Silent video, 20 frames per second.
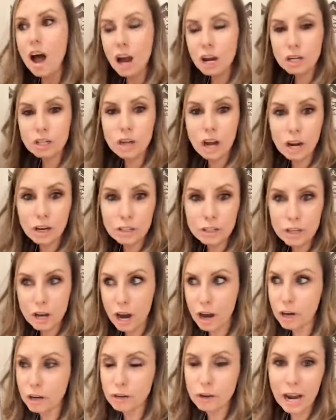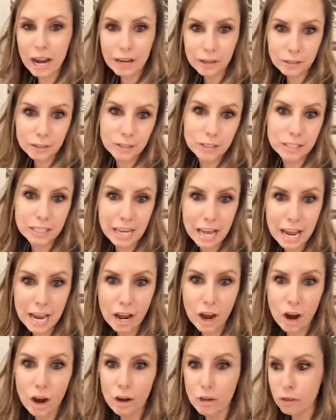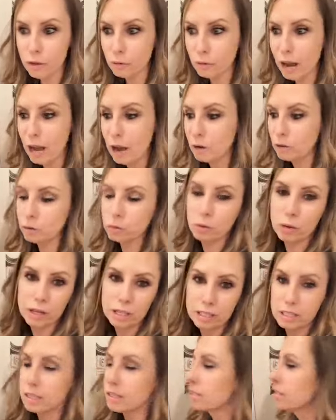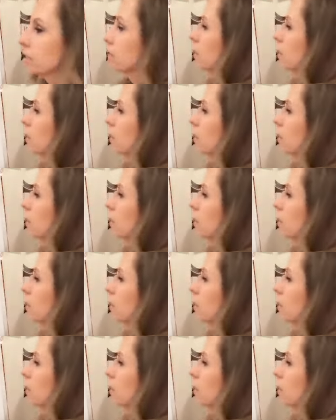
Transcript: Our, our, our crackers today are the round ones